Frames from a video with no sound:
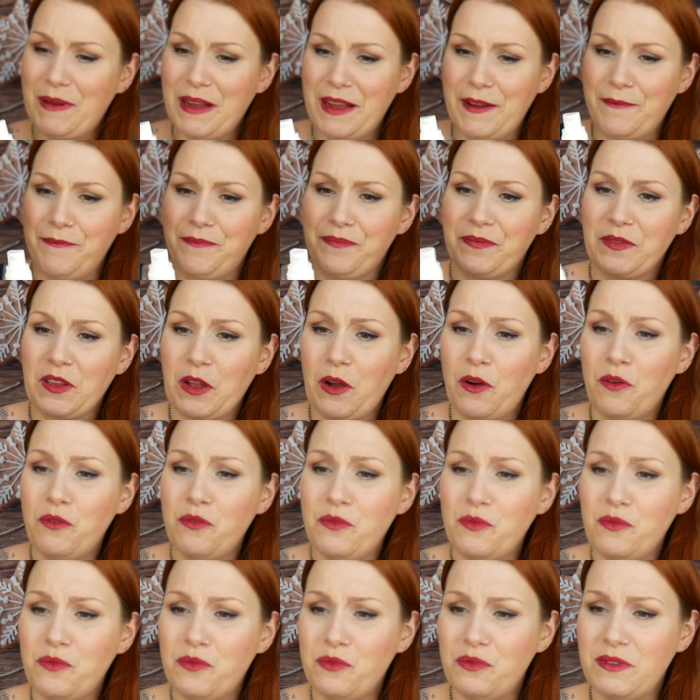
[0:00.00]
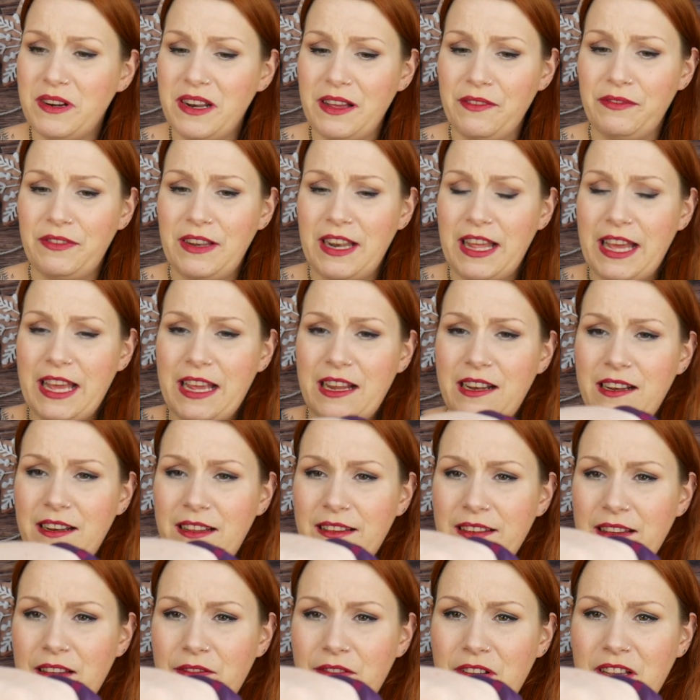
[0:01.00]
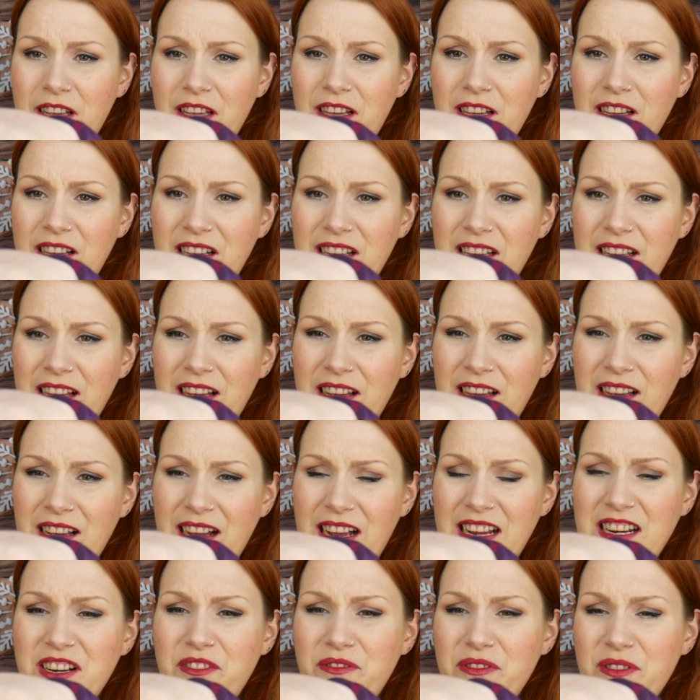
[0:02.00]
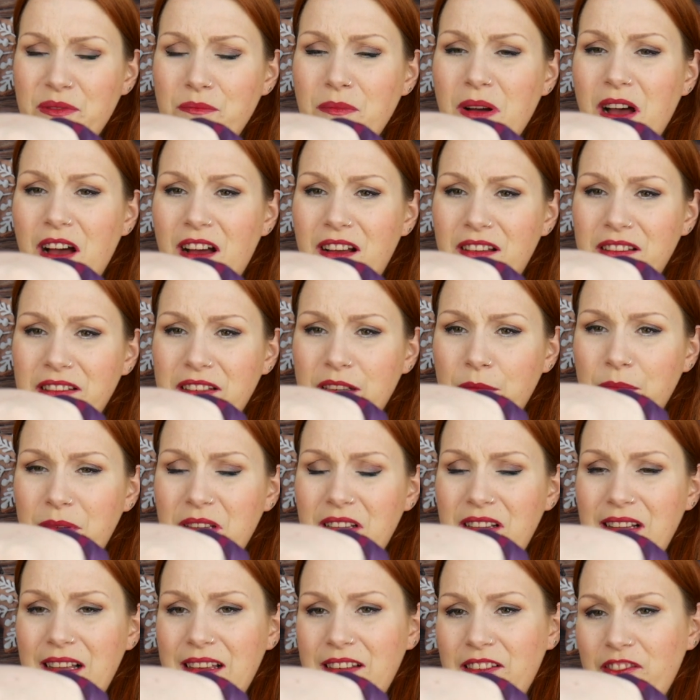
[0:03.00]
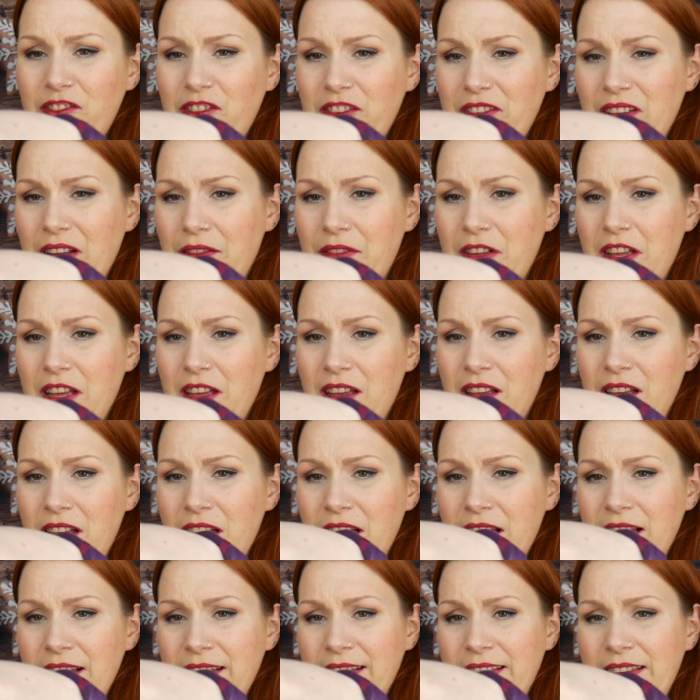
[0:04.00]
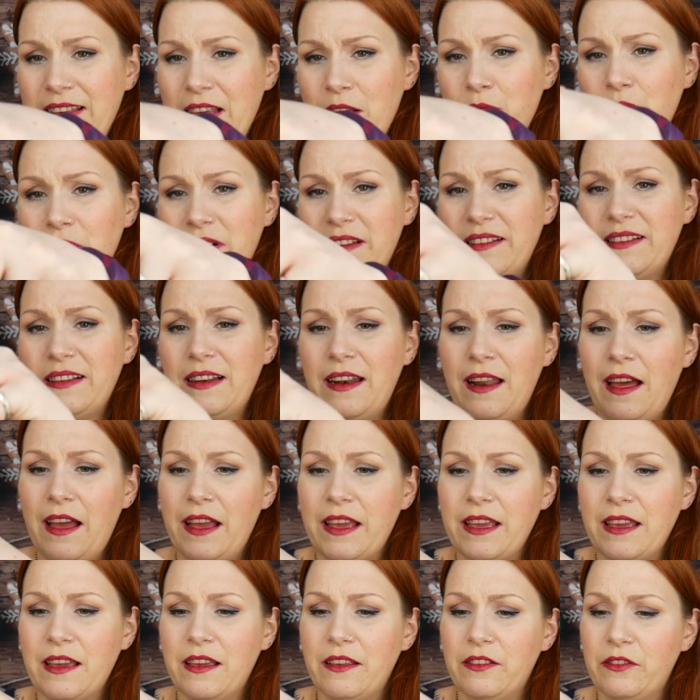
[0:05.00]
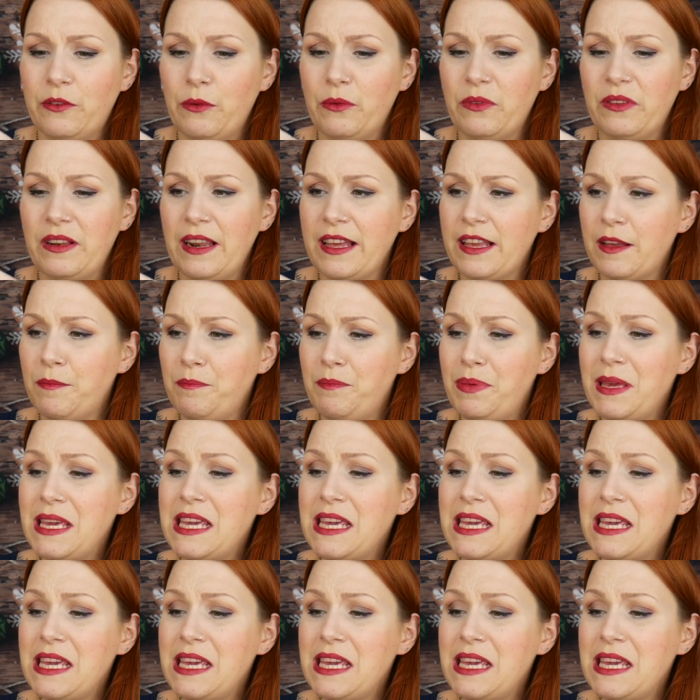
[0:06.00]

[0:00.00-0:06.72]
But, oh, lovely. Let's have a, I know it's a mask, but let's just have a see what it's like. So it's like a